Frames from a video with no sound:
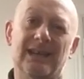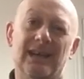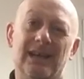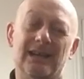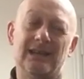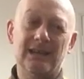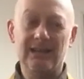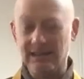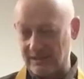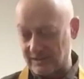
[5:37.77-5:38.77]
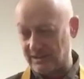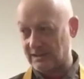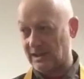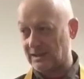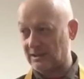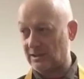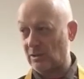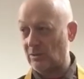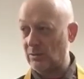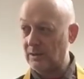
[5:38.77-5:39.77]
And in this he says,
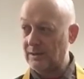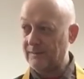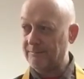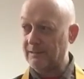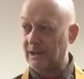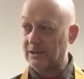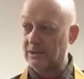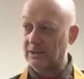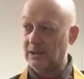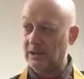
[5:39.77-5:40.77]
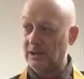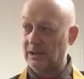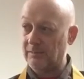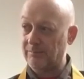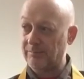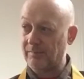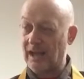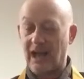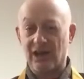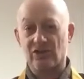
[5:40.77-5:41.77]
that
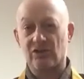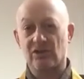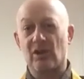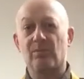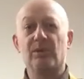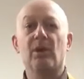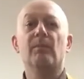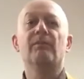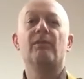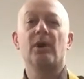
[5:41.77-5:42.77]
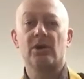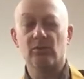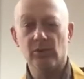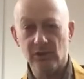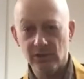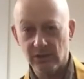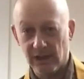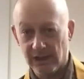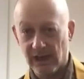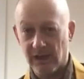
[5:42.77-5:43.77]
ash does not become firewood
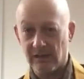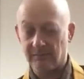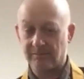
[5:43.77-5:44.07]
again.